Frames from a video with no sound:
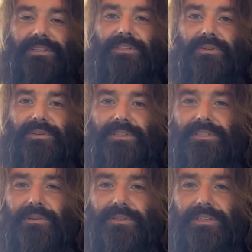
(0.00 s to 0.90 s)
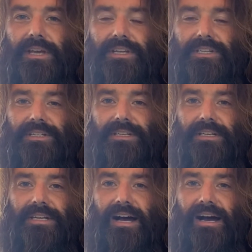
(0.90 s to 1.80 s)
to its association to
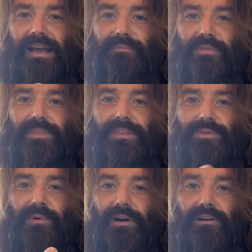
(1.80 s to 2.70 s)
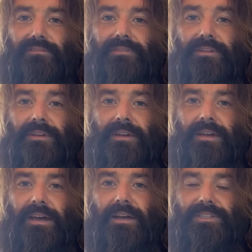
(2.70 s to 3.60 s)
time with the 12.
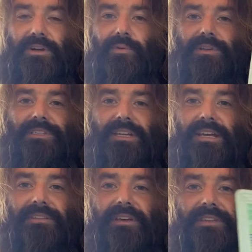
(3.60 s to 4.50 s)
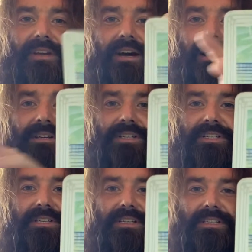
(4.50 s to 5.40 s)
And so we're seeing that the
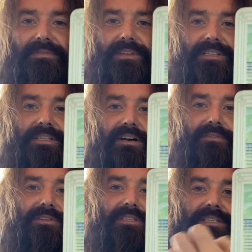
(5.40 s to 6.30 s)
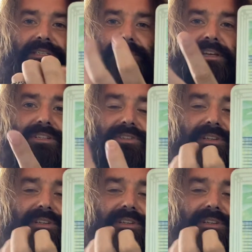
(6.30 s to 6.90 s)
consciousness of the self is essentially